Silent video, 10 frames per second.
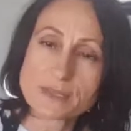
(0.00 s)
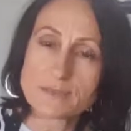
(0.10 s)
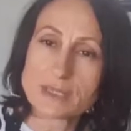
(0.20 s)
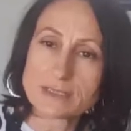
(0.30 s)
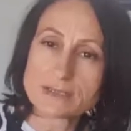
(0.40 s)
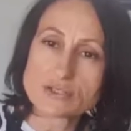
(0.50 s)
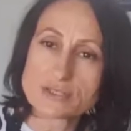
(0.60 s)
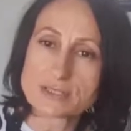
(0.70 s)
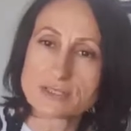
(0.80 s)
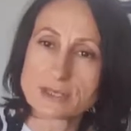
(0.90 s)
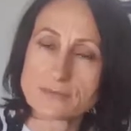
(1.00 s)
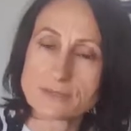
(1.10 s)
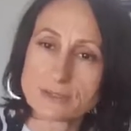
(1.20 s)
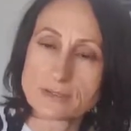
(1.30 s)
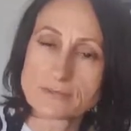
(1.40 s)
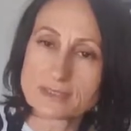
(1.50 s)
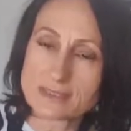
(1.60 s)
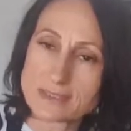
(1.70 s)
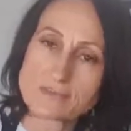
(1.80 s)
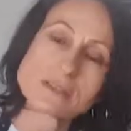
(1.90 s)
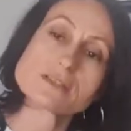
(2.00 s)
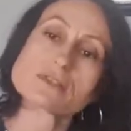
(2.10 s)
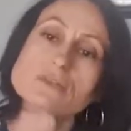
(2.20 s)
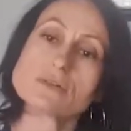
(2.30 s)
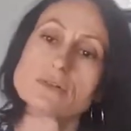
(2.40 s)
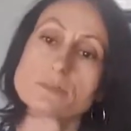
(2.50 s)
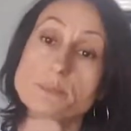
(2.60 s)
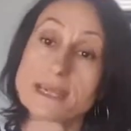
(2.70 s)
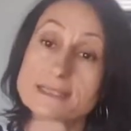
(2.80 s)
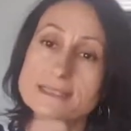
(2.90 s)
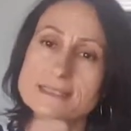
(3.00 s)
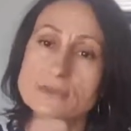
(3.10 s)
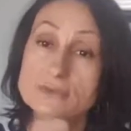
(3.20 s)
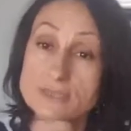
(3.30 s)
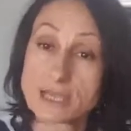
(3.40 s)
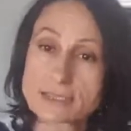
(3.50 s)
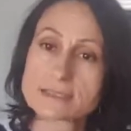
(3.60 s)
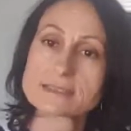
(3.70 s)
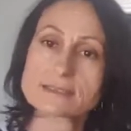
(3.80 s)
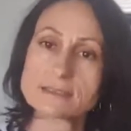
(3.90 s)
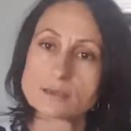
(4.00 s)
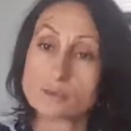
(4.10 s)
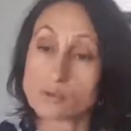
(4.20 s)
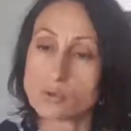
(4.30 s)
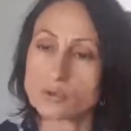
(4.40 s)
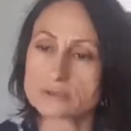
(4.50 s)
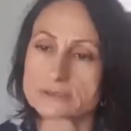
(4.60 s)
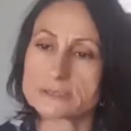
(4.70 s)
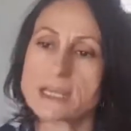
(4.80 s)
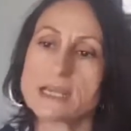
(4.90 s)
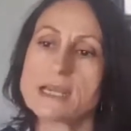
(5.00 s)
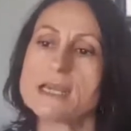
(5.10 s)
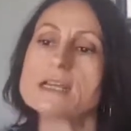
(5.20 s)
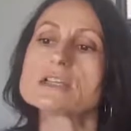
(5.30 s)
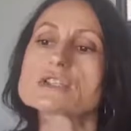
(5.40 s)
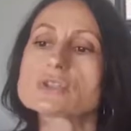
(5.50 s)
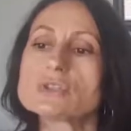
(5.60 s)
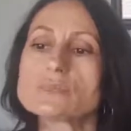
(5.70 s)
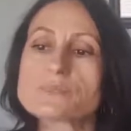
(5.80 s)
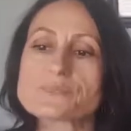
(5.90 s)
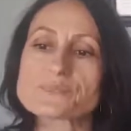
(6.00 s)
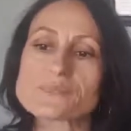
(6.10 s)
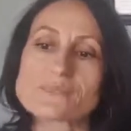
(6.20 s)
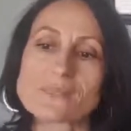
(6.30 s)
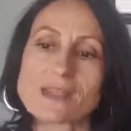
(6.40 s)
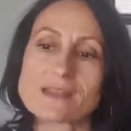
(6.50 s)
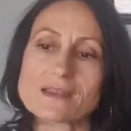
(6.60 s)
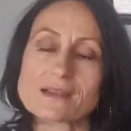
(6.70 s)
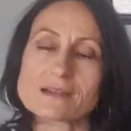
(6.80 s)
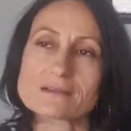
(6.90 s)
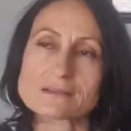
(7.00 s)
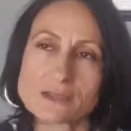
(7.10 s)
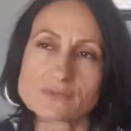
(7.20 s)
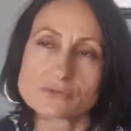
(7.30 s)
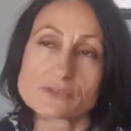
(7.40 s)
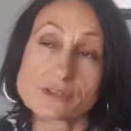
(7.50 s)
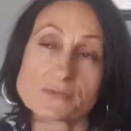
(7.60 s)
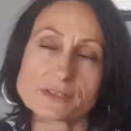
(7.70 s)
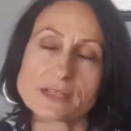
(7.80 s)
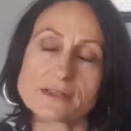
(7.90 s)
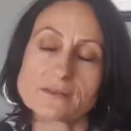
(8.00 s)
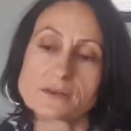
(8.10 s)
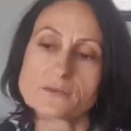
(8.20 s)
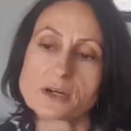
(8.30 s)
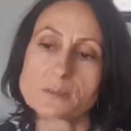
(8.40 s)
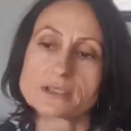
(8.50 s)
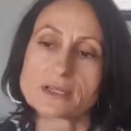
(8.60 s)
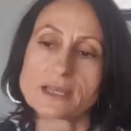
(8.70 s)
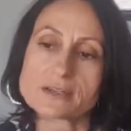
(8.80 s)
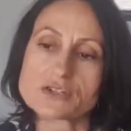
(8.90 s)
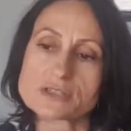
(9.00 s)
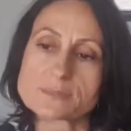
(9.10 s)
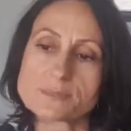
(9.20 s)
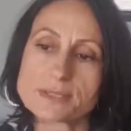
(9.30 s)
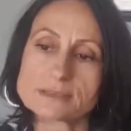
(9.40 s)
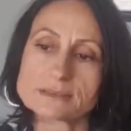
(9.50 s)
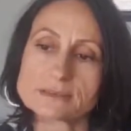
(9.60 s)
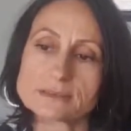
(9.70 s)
have allergies and sensitivities on pets, on dust, on mold. So have those different environmental allergies, but